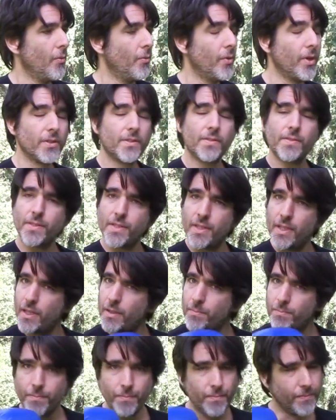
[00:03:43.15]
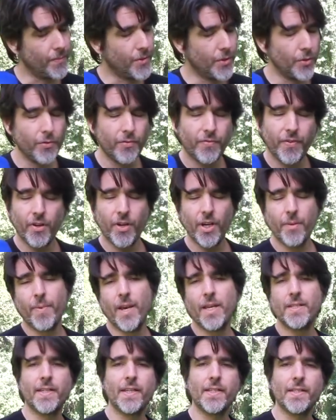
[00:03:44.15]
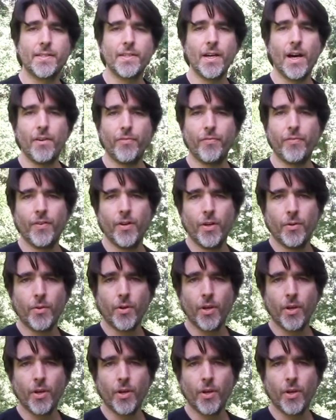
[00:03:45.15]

We'll still do very basic stuff.